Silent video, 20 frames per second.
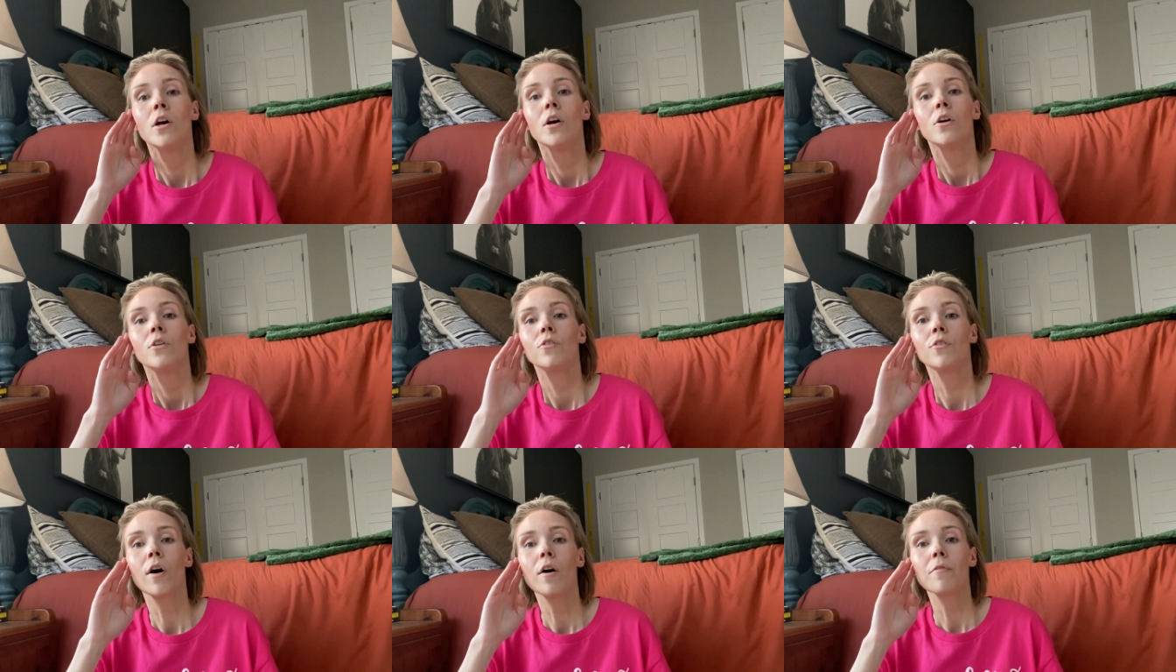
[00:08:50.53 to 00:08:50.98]

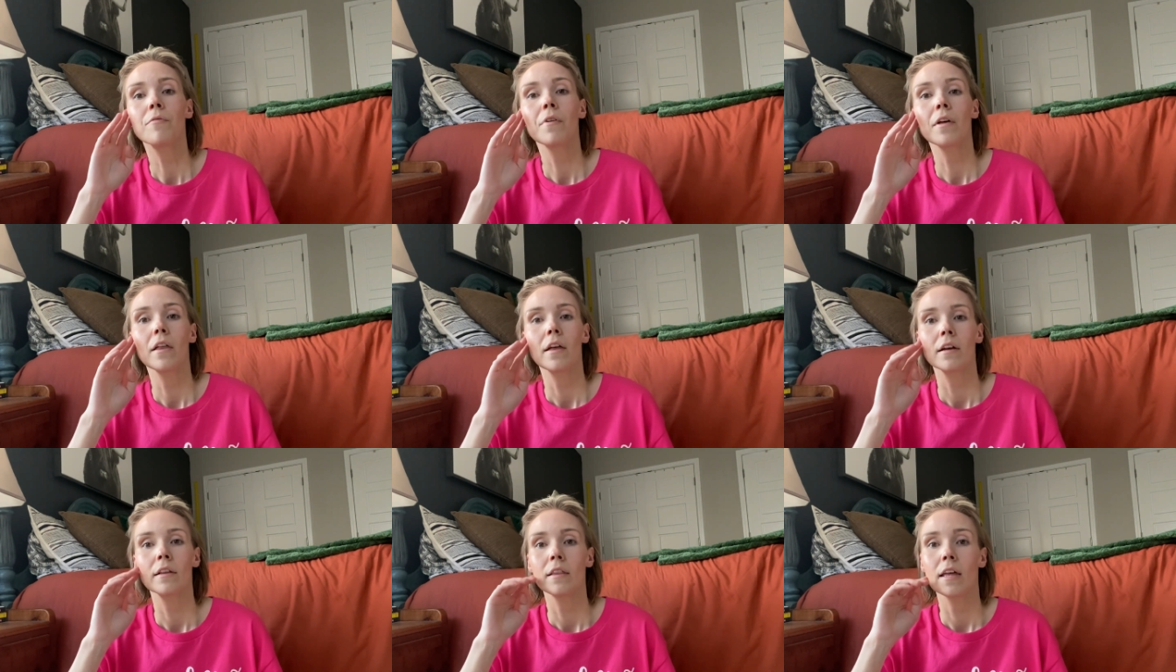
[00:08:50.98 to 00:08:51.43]
do not feel
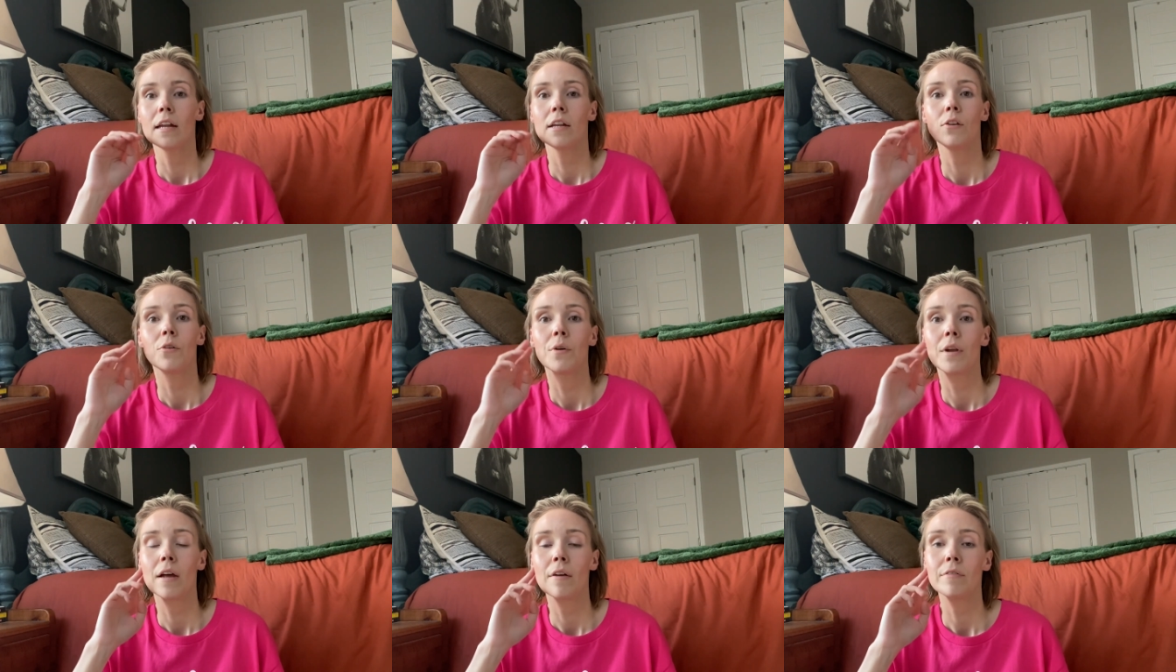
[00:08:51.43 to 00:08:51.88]
like that I
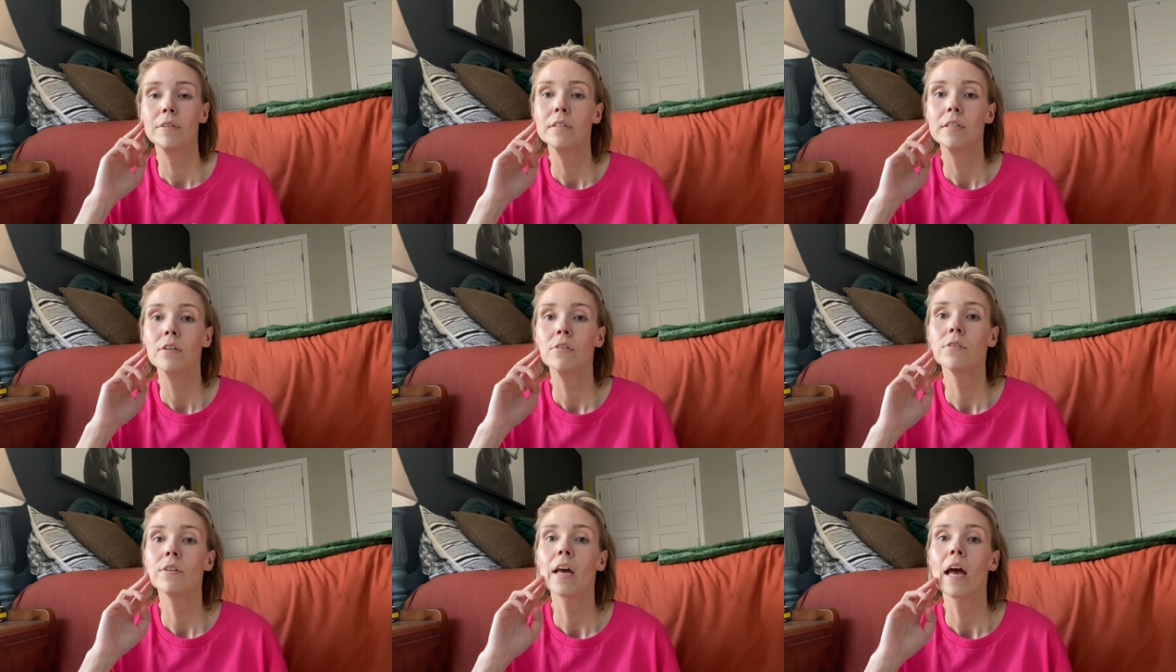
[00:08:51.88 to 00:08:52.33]
do it every
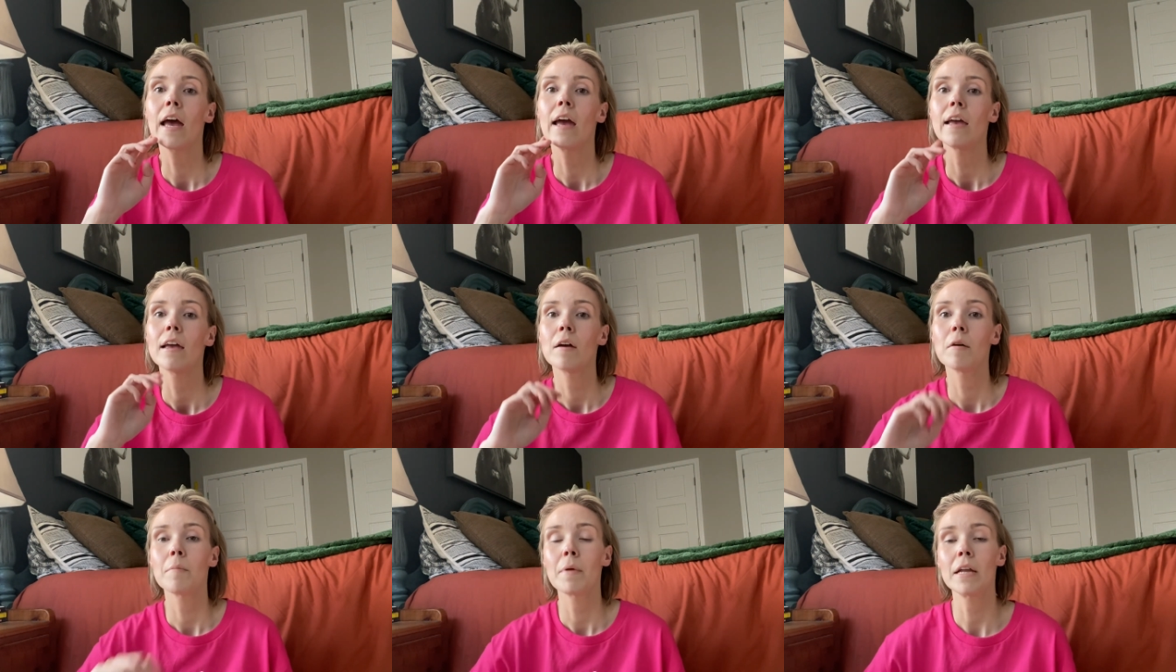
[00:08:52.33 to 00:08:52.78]
single
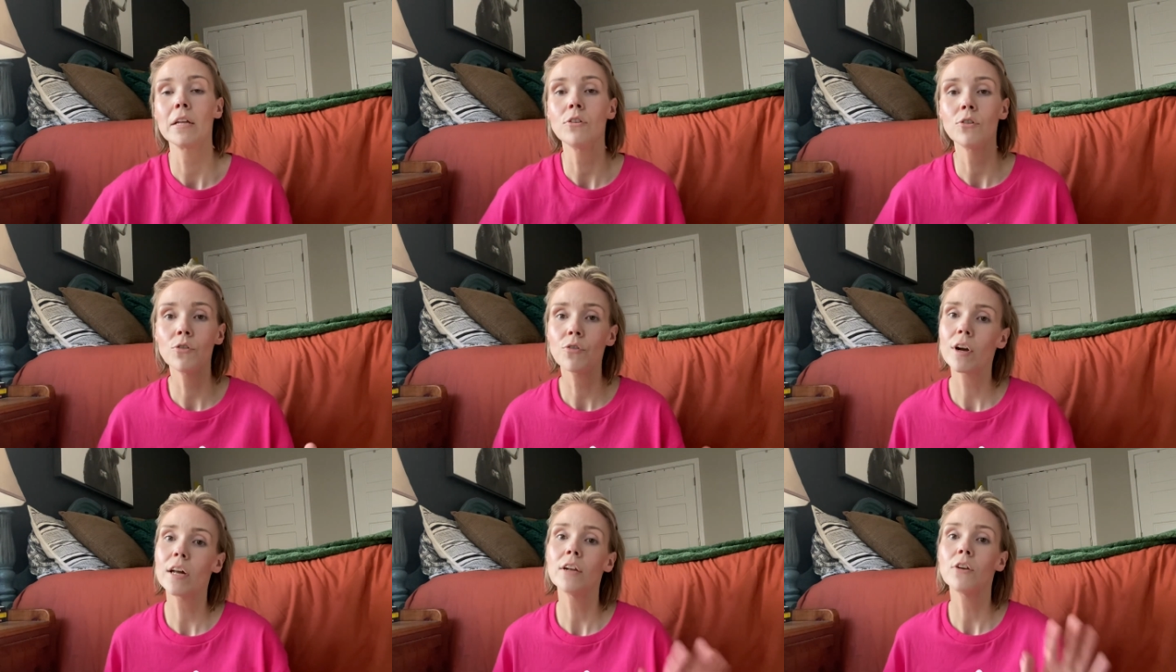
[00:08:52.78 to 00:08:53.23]
day, but I do
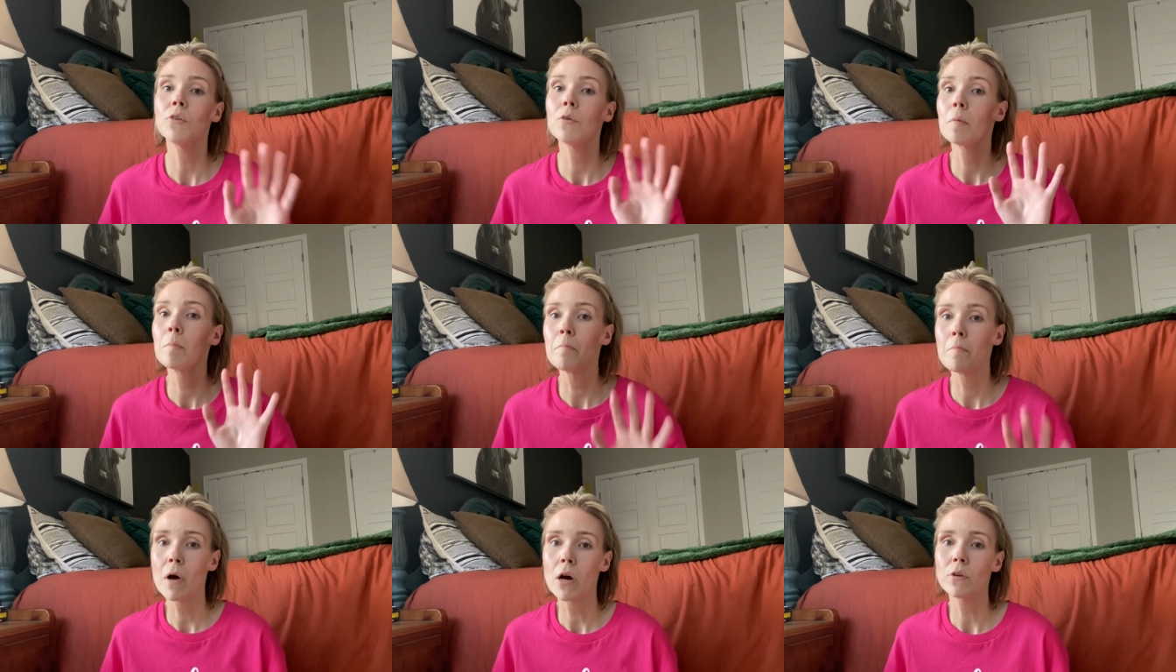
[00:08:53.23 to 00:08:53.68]
try to do
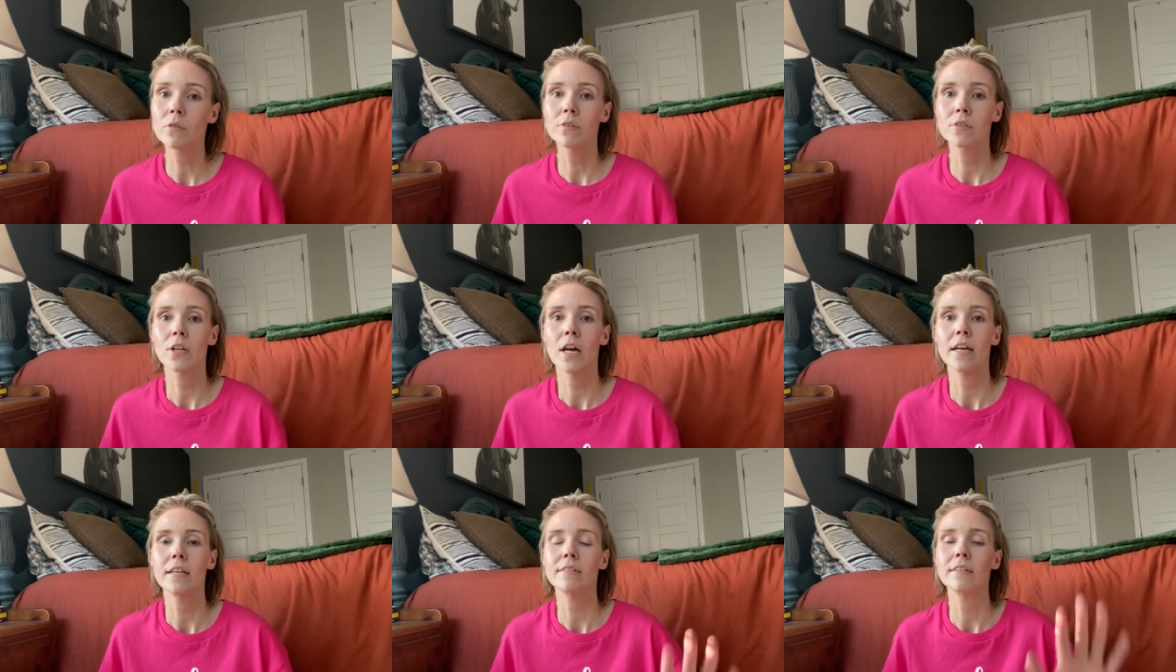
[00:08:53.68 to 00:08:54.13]
it most
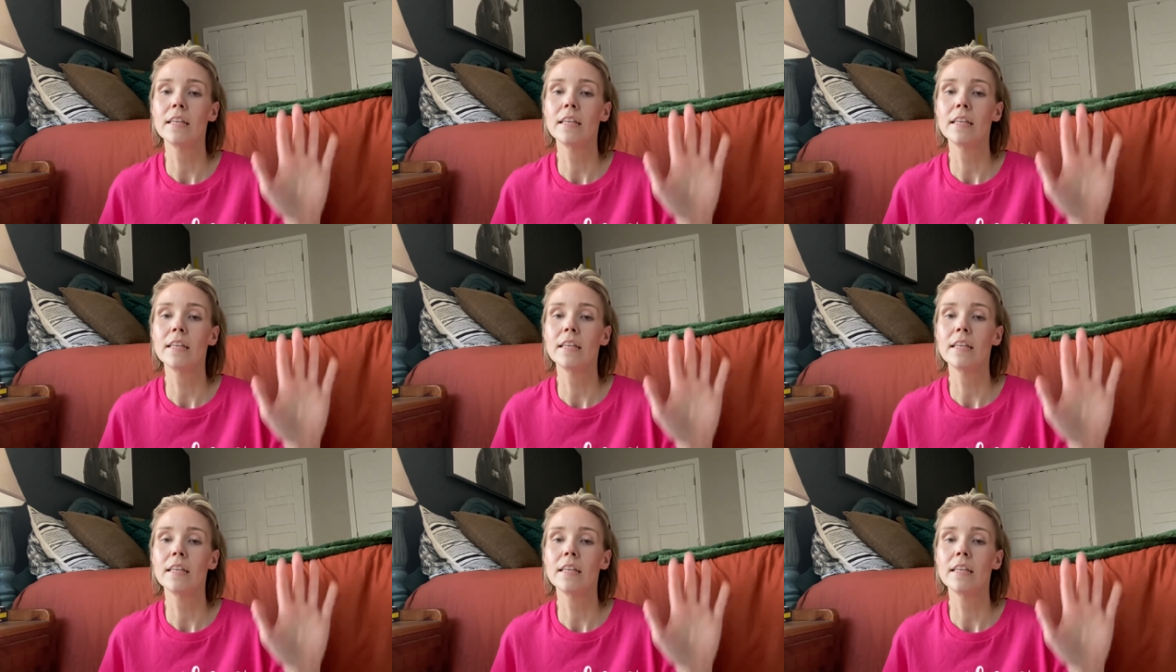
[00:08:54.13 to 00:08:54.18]
days.